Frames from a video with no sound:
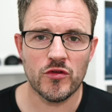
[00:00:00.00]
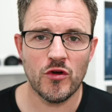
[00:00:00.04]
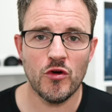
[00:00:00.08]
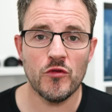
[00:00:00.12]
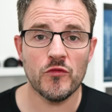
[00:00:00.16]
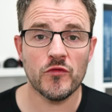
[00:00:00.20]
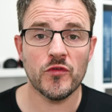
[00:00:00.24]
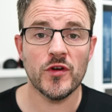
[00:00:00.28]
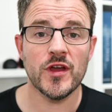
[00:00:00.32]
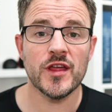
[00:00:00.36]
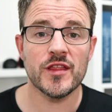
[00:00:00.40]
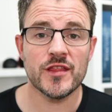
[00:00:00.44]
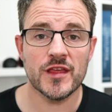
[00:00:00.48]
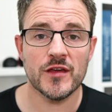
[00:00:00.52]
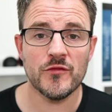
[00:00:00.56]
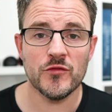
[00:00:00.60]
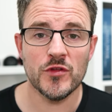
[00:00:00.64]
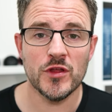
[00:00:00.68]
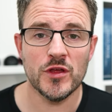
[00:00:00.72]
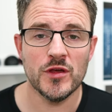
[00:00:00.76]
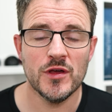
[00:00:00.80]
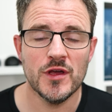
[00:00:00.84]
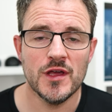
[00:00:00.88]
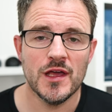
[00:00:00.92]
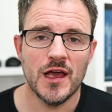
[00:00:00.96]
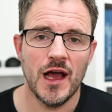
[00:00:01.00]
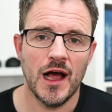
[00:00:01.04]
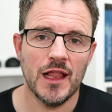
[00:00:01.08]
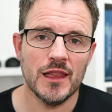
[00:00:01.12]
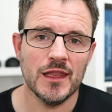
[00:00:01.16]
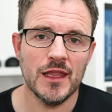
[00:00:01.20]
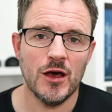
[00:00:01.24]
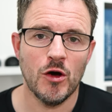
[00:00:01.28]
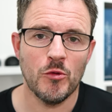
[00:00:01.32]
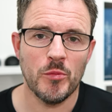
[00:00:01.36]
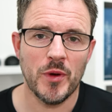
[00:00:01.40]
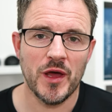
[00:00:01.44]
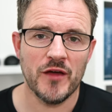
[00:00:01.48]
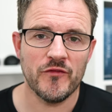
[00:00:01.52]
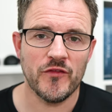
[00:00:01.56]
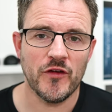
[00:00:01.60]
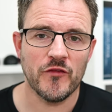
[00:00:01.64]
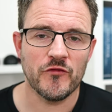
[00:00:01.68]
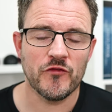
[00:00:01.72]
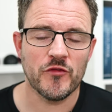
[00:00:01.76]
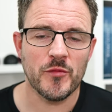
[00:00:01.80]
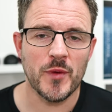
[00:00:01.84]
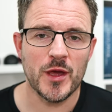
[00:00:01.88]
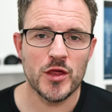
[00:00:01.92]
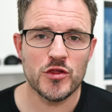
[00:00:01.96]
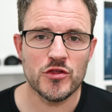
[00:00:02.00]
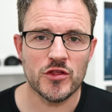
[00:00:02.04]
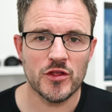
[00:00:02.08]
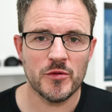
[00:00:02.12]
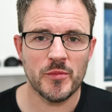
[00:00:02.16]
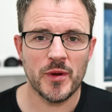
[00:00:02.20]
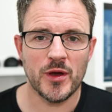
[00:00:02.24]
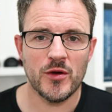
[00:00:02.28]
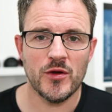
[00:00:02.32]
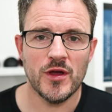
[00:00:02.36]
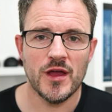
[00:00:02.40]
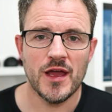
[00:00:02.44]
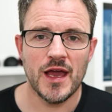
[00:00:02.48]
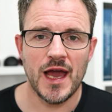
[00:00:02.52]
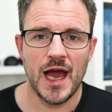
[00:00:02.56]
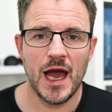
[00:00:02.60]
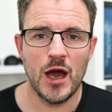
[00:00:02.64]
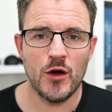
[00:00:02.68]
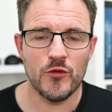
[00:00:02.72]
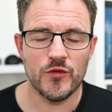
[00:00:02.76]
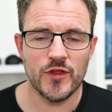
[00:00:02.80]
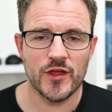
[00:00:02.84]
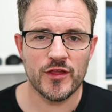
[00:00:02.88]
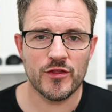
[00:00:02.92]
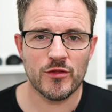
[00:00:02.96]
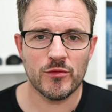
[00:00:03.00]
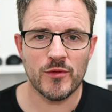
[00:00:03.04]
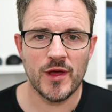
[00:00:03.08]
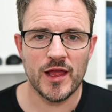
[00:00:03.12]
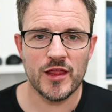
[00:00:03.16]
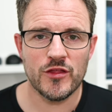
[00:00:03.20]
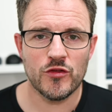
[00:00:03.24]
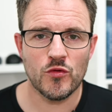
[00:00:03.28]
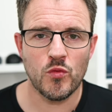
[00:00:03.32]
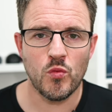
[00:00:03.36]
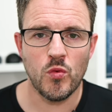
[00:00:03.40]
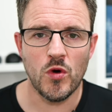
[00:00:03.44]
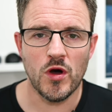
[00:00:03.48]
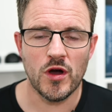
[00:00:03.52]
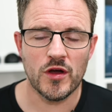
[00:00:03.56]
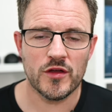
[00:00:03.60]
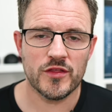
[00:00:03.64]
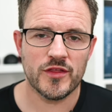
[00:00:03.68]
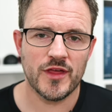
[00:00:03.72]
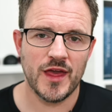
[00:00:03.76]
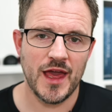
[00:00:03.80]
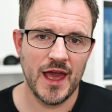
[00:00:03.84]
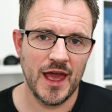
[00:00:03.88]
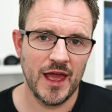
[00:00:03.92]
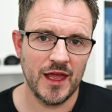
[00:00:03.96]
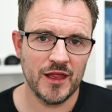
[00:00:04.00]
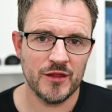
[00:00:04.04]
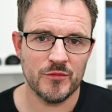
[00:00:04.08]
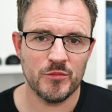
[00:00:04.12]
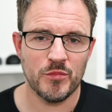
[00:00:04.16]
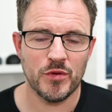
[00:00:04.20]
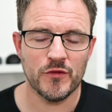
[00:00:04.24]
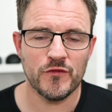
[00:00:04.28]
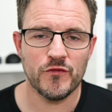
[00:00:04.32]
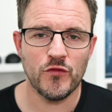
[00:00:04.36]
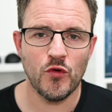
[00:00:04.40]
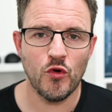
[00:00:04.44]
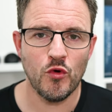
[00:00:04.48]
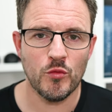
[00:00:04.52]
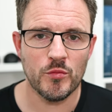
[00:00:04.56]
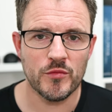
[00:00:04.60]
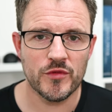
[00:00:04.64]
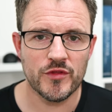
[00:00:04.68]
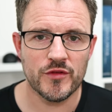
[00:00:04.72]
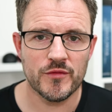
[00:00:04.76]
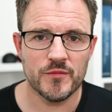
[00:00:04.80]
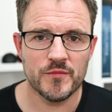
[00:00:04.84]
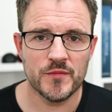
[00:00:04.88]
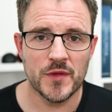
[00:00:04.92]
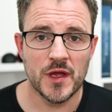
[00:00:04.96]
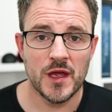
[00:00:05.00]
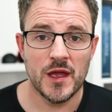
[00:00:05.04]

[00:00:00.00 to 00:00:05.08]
Hopefully it's given you a little bit of information about how this lens works and performs.